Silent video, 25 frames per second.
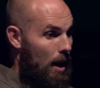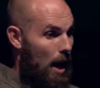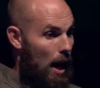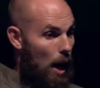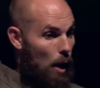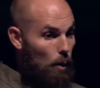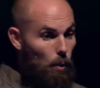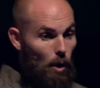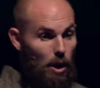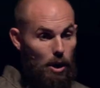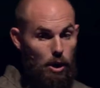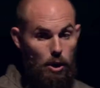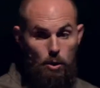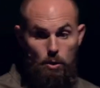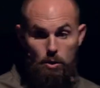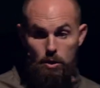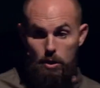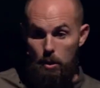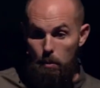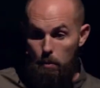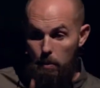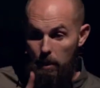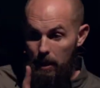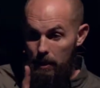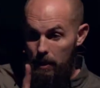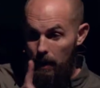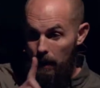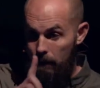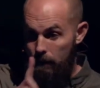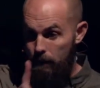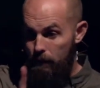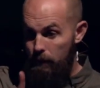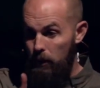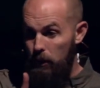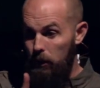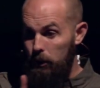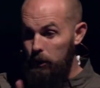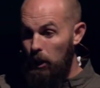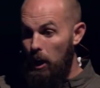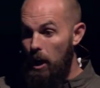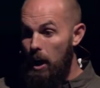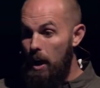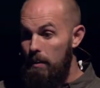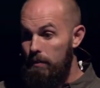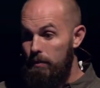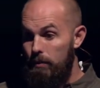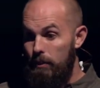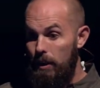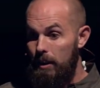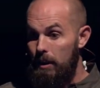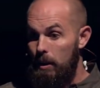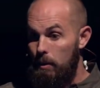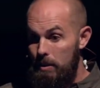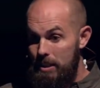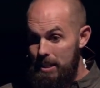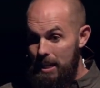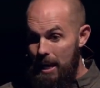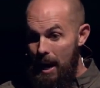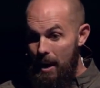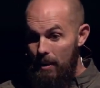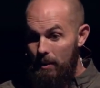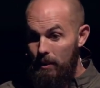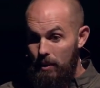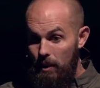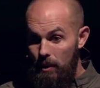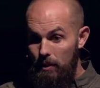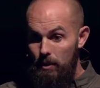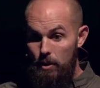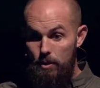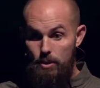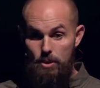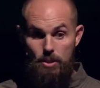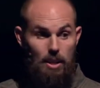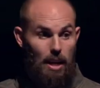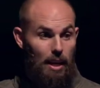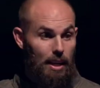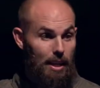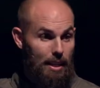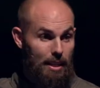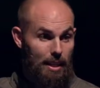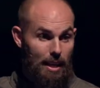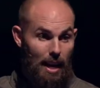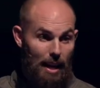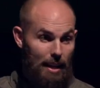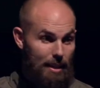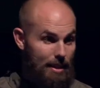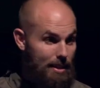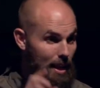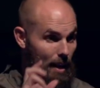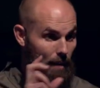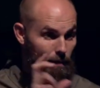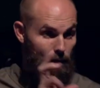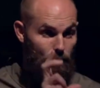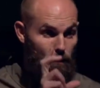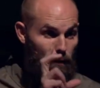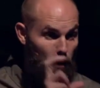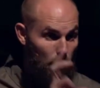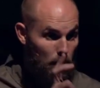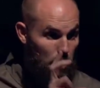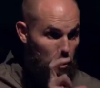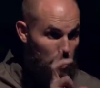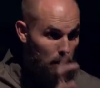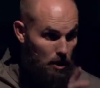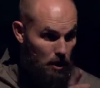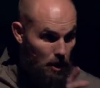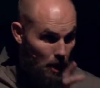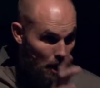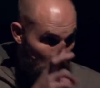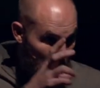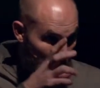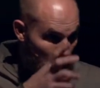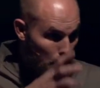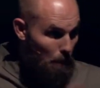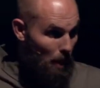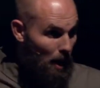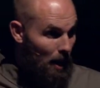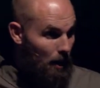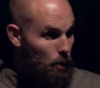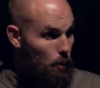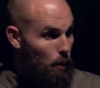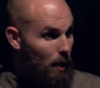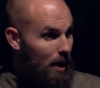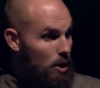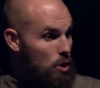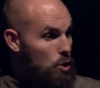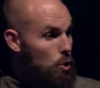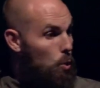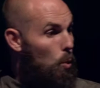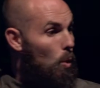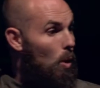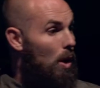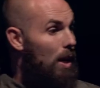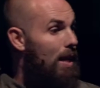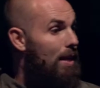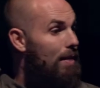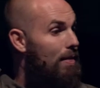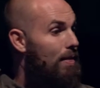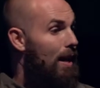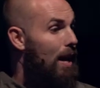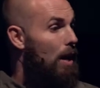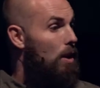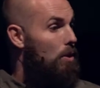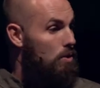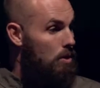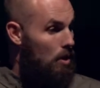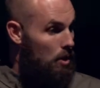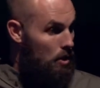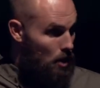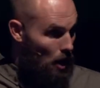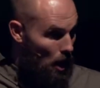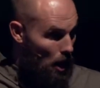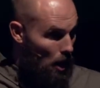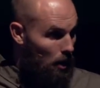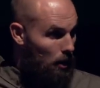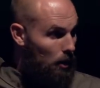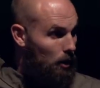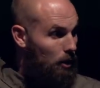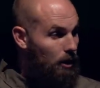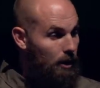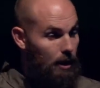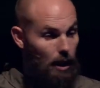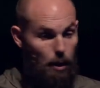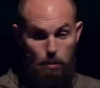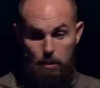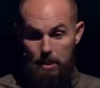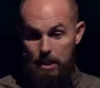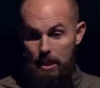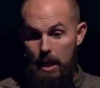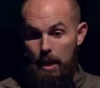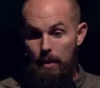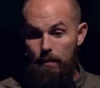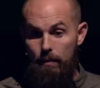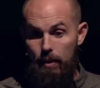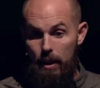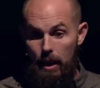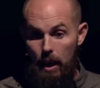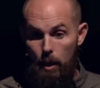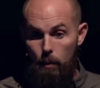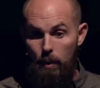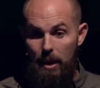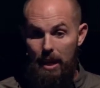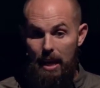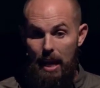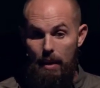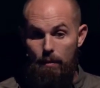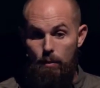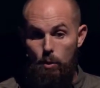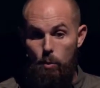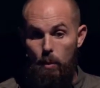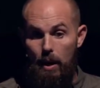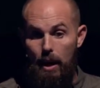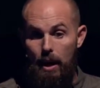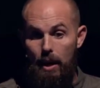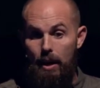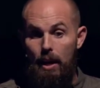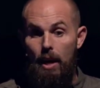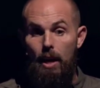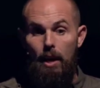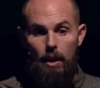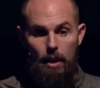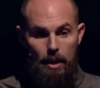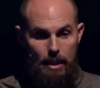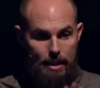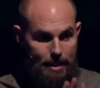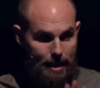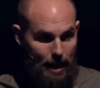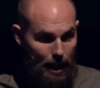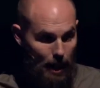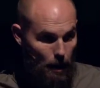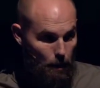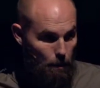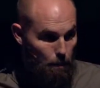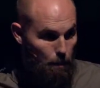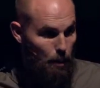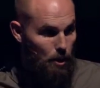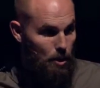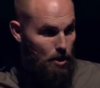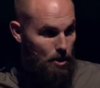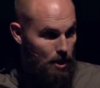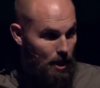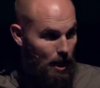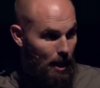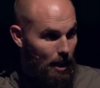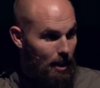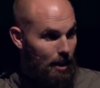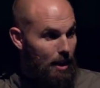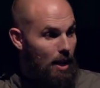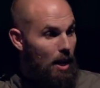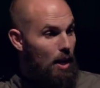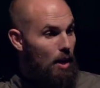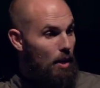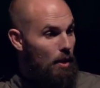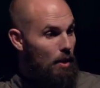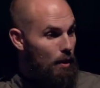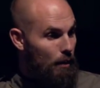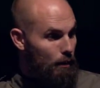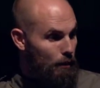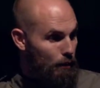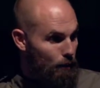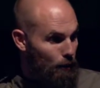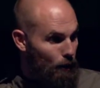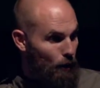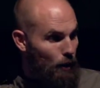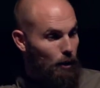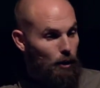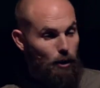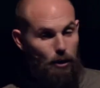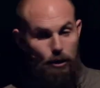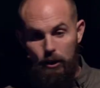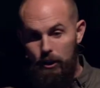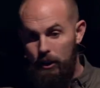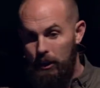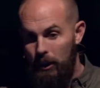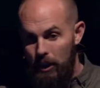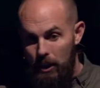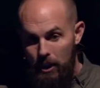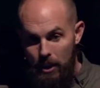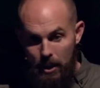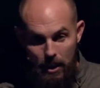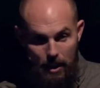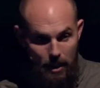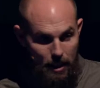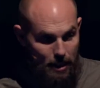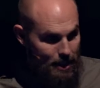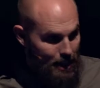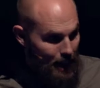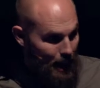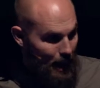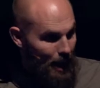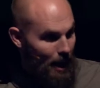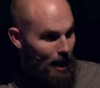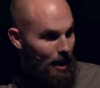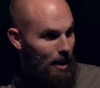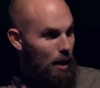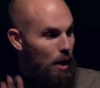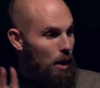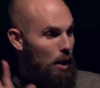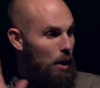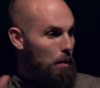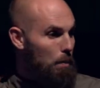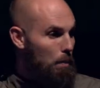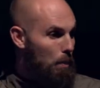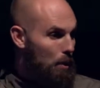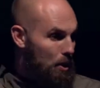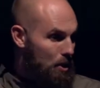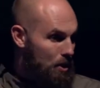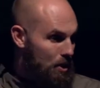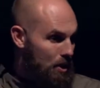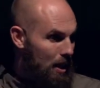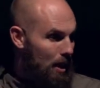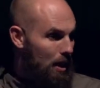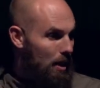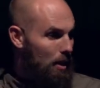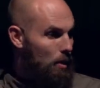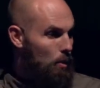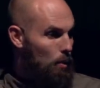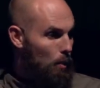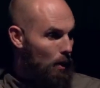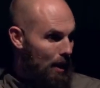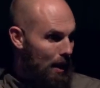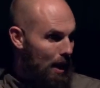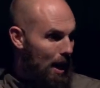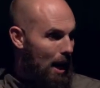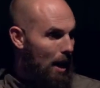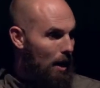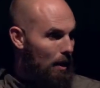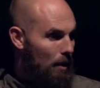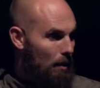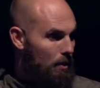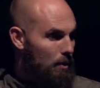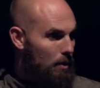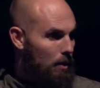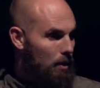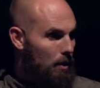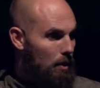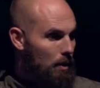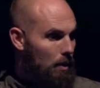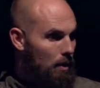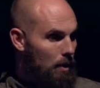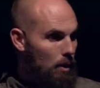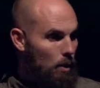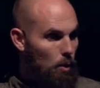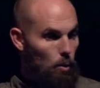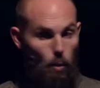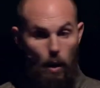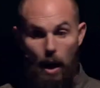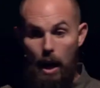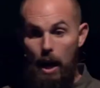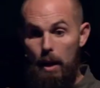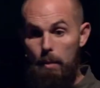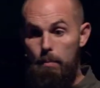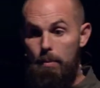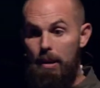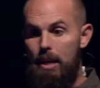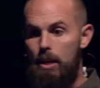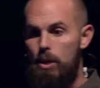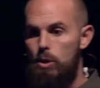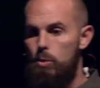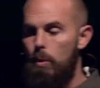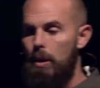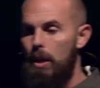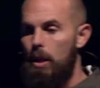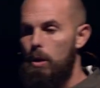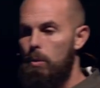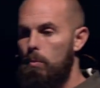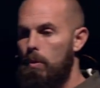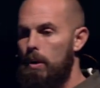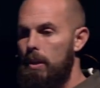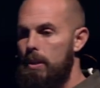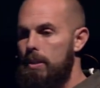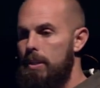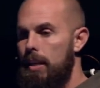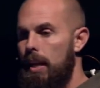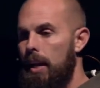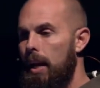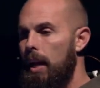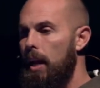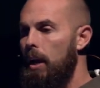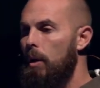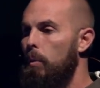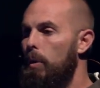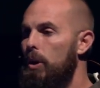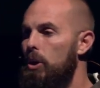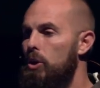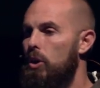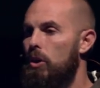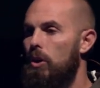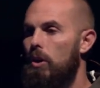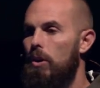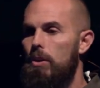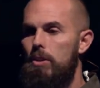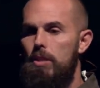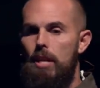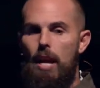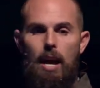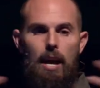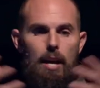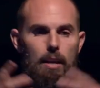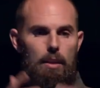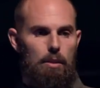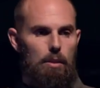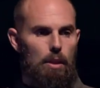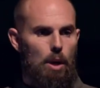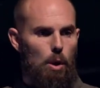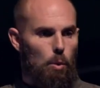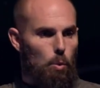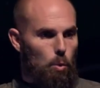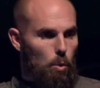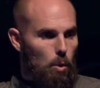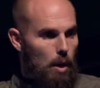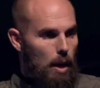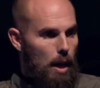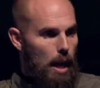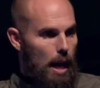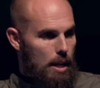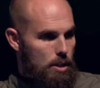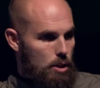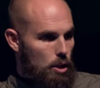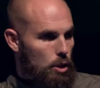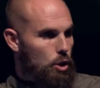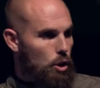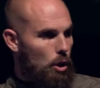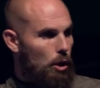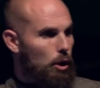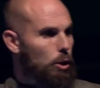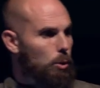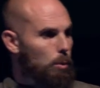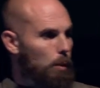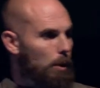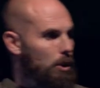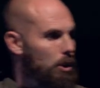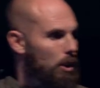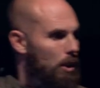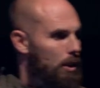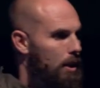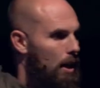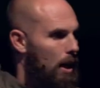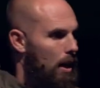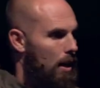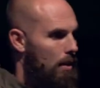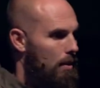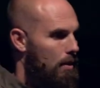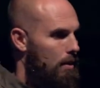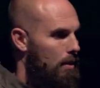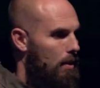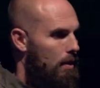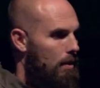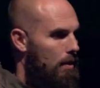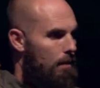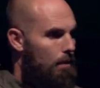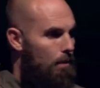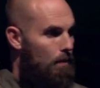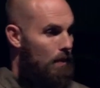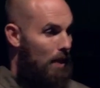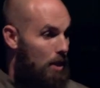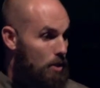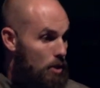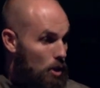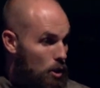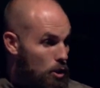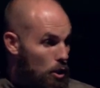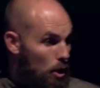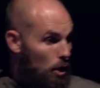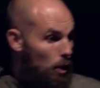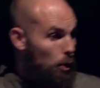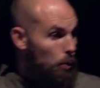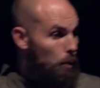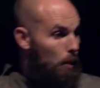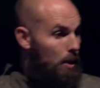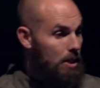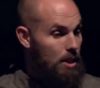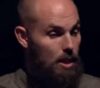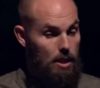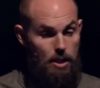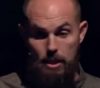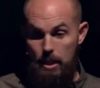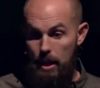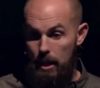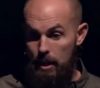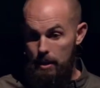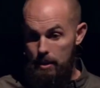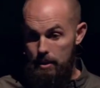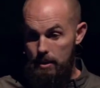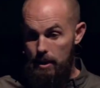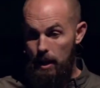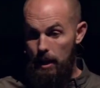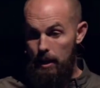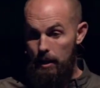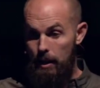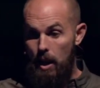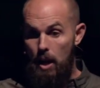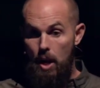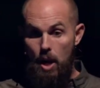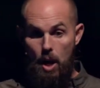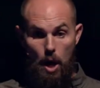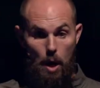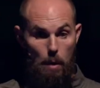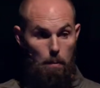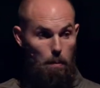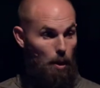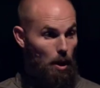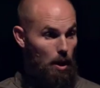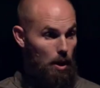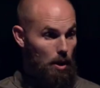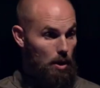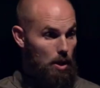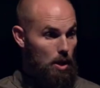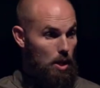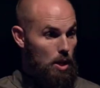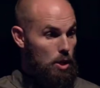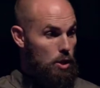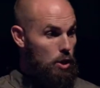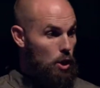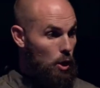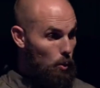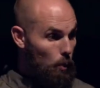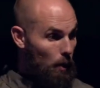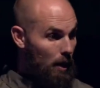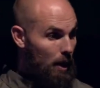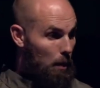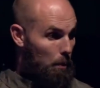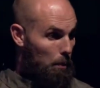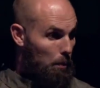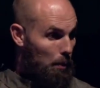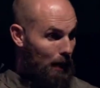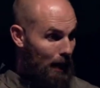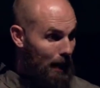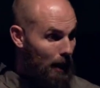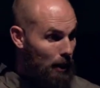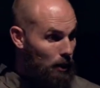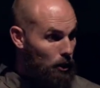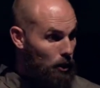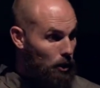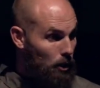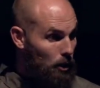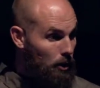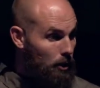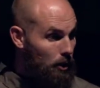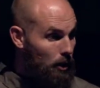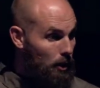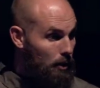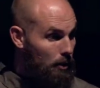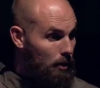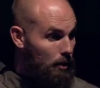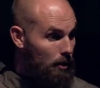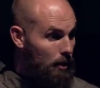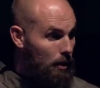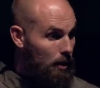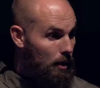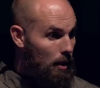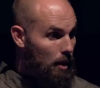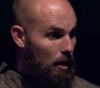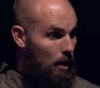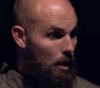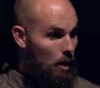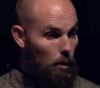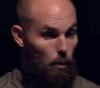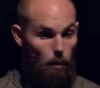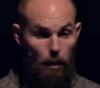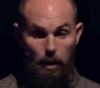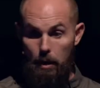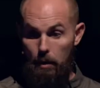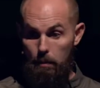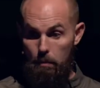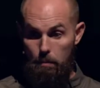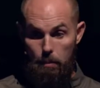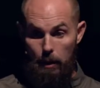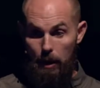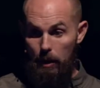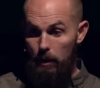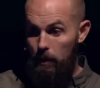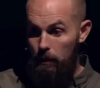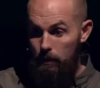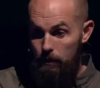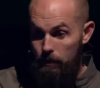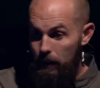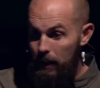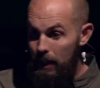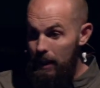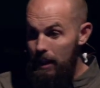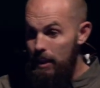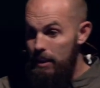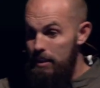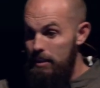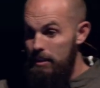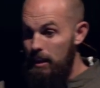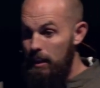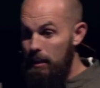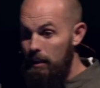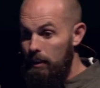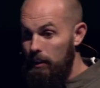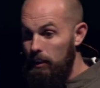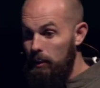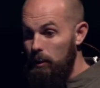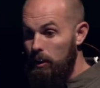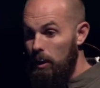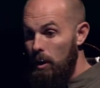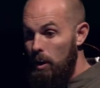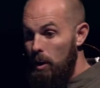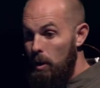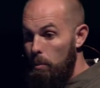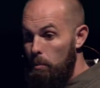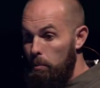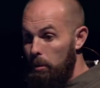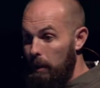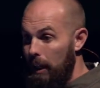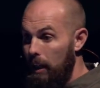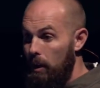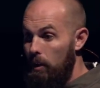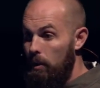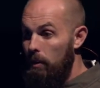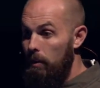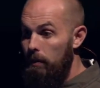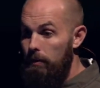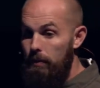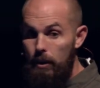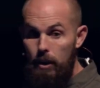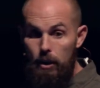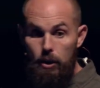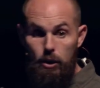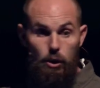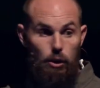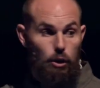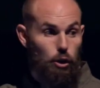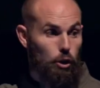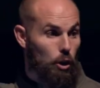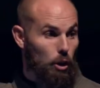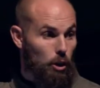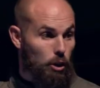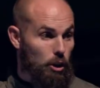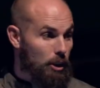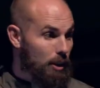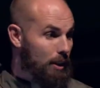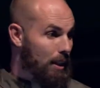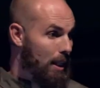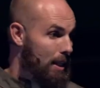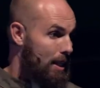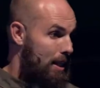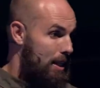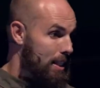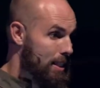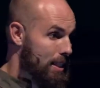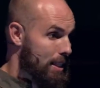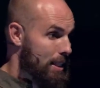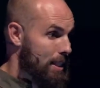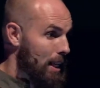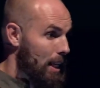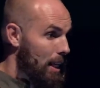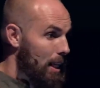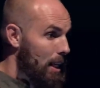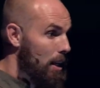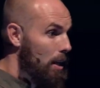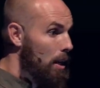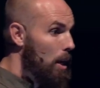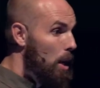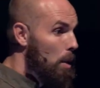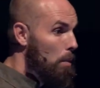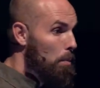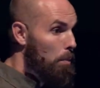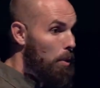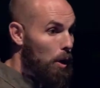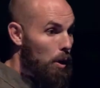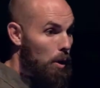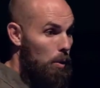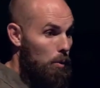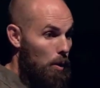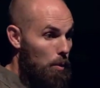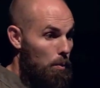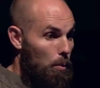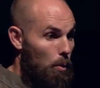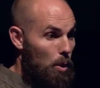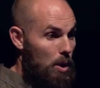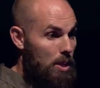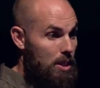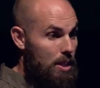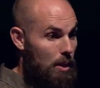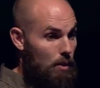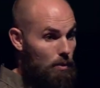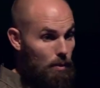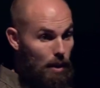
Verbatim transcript: And what used to be that first offering that was gathered on those Sunday nights, that first month, we had $20,000 that was given, and we gave away 10%. The first 10% went out. Why? Because we didn't want to say, hey, we should all tithe. No, as a church, we should tithe. As a church, we should set aside a part so that we can plant churches, we could build feeding centers, plant orphanages, churches in this city, partner with Boise